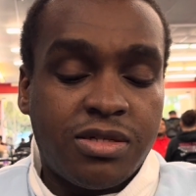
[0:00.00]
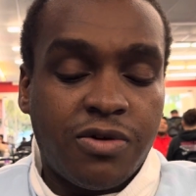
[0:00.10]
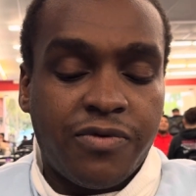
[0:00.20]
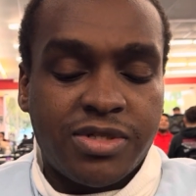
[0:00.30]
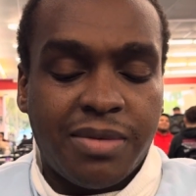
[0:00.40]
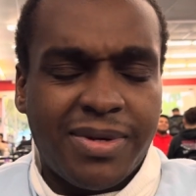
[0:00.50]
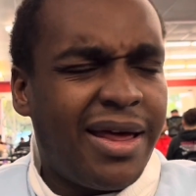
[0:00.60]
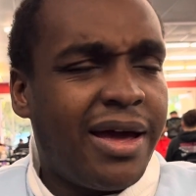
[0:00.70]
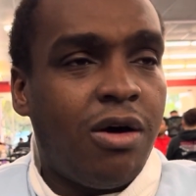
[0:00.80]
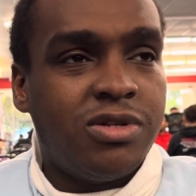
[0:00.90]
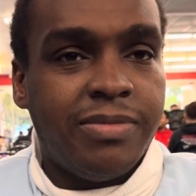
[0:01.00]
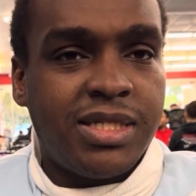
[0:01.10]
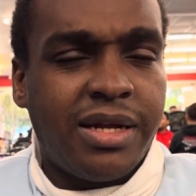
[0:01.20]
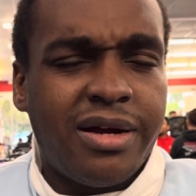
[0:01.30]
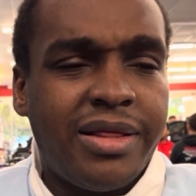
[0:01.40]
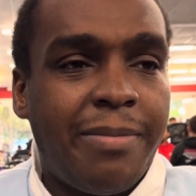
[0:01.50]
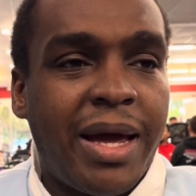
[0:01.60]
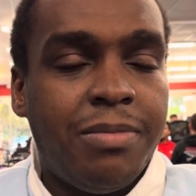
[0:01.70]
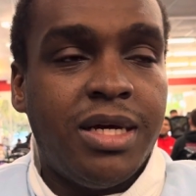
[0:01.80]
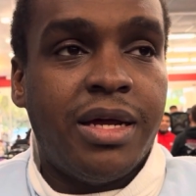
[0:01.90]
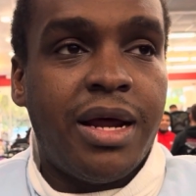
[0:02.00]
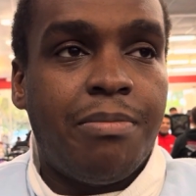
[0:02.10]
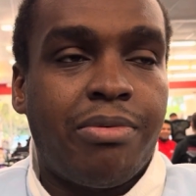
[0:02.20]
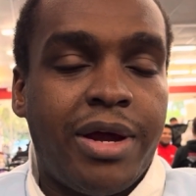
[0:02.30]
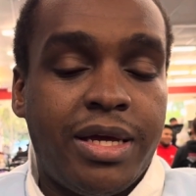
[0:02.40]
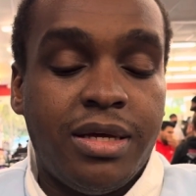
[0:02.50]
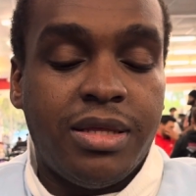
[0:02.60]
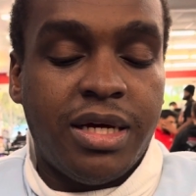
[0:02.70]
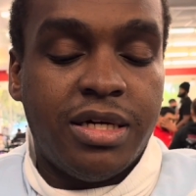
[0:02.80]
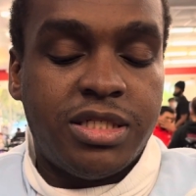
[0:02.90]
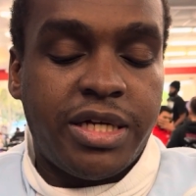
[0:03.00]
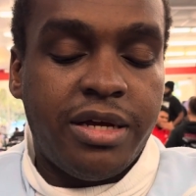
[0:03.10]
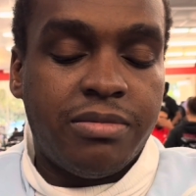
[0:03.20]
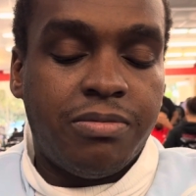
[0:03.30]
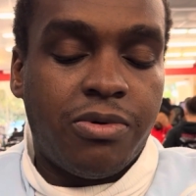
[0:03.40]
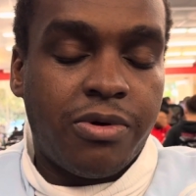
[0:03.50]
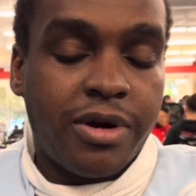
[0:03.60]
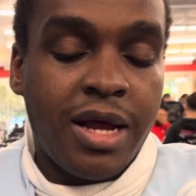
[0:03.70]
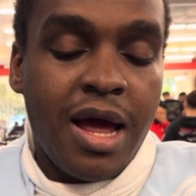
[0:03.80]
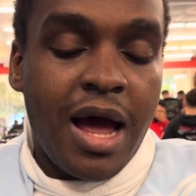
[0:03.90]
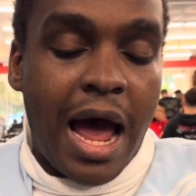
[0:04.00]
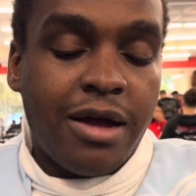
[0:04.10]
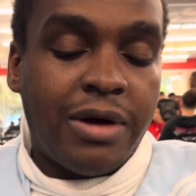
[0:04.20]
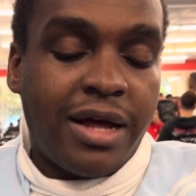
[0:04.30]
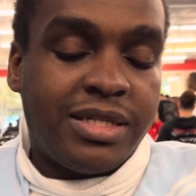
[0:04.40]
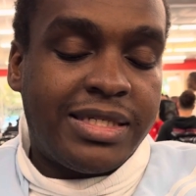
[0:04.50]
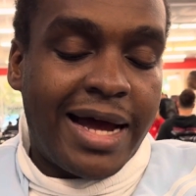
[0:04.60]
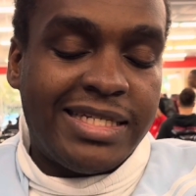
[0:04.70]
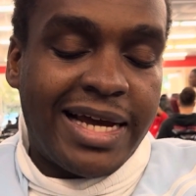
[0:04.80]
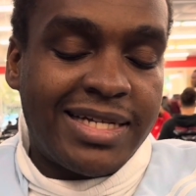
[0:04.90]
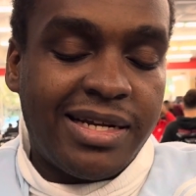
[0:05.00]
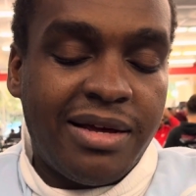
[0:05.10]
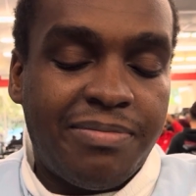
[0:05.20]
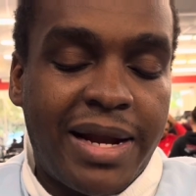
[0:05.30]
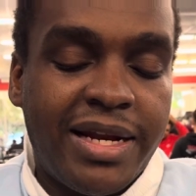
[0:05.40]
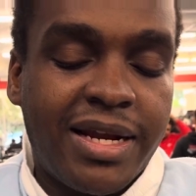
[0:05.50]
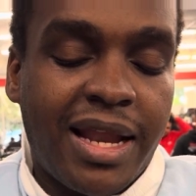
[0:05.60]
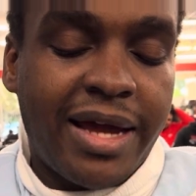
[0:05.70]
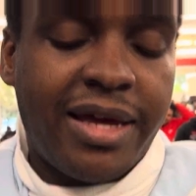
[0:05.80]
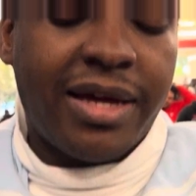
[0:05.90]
over something like Ultimate Slayer that might be good at breaking the Unchained board. I tested it, but I didn't like it